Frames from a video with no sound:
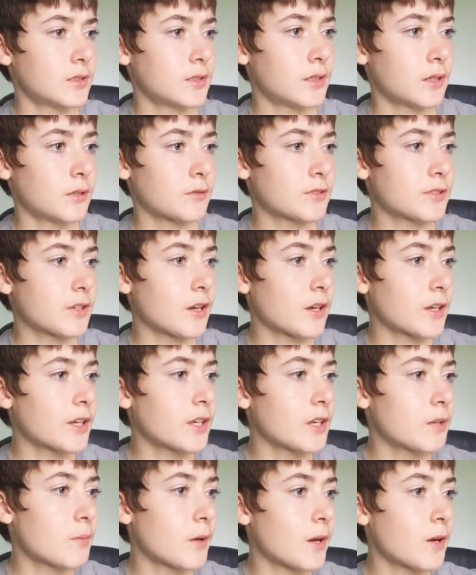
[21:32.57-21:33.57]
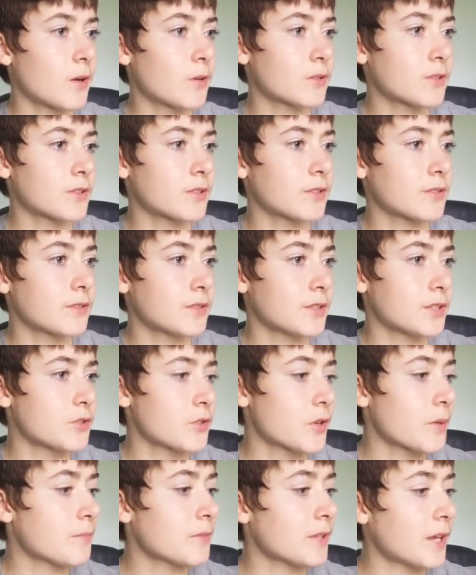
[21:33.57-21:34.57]
I was talking about the
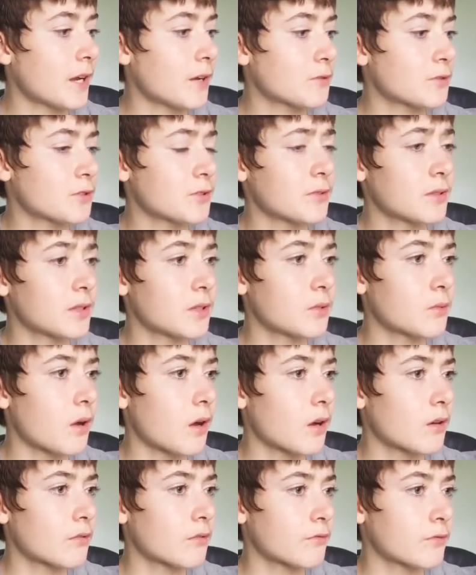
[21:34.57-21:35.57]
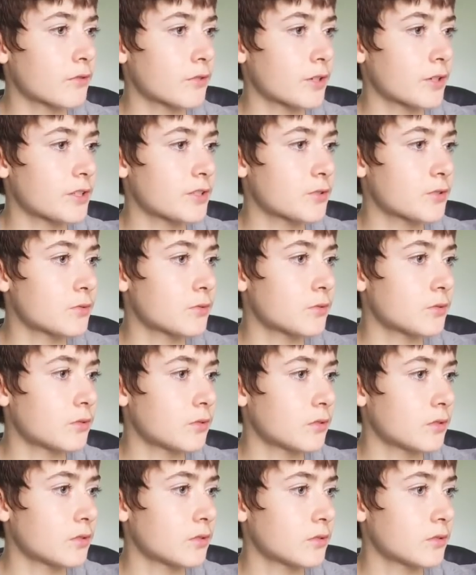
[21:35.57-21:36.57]
trip down to Little Rock for a school